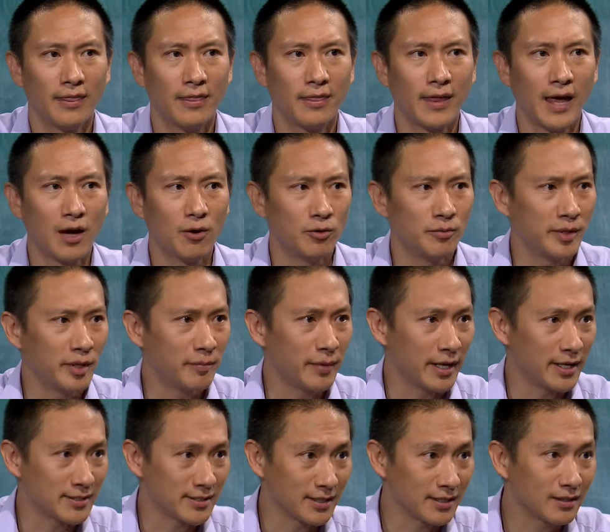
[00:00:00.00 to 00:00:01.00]
that would be
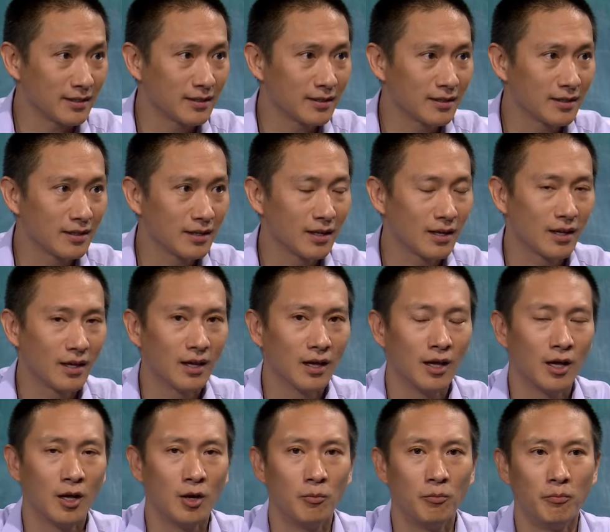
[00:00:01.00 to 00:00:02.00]
amazing.
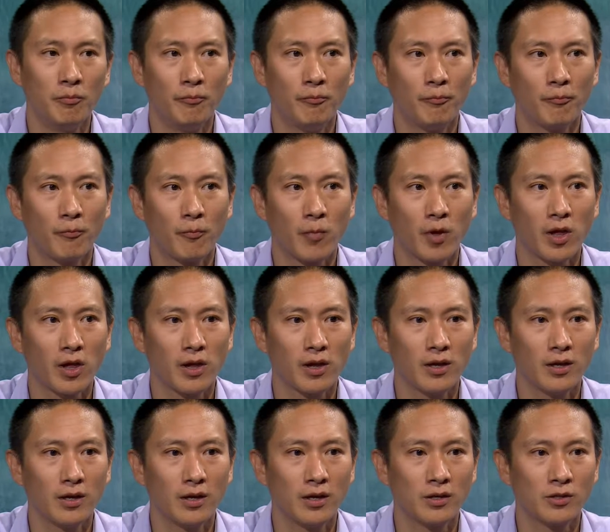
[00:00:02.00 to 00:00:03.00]
Um,
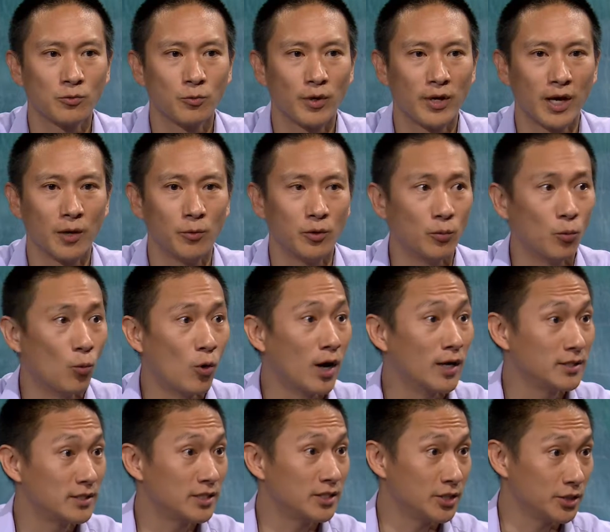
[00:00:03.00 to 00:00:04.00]
it's what I would
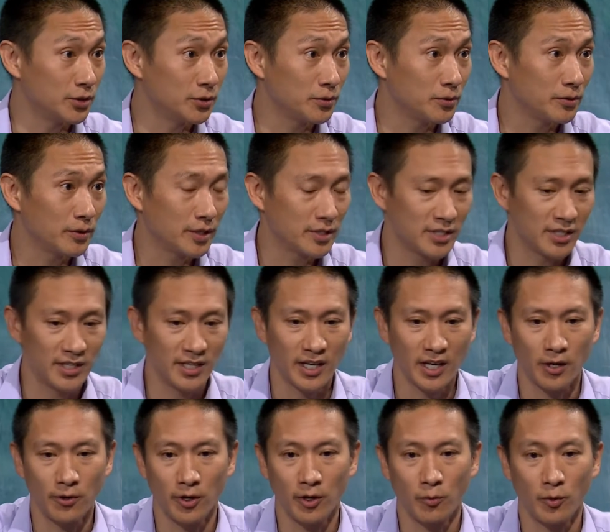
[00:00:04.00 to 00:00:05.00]
want to do. It's in the
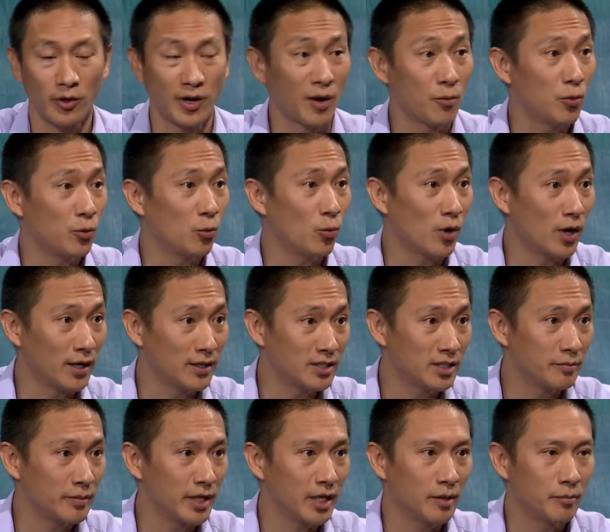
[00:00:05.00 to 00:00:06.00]
area where I would want to
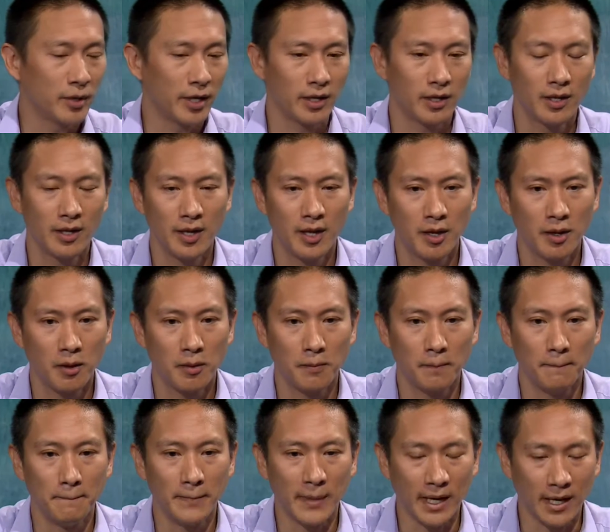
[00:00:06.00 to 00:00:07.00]
be. But
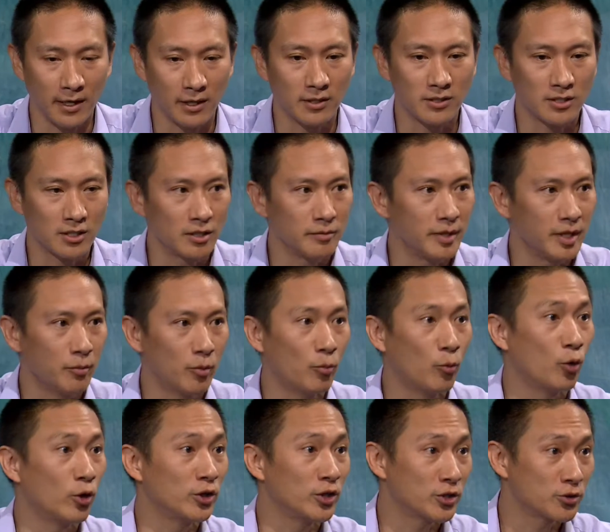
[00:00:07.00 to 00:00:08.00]
man, it's going to be
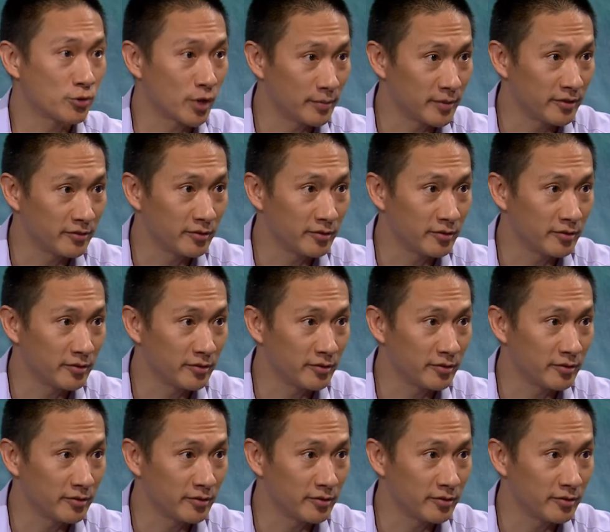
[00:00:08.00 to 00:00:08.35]
more disruptive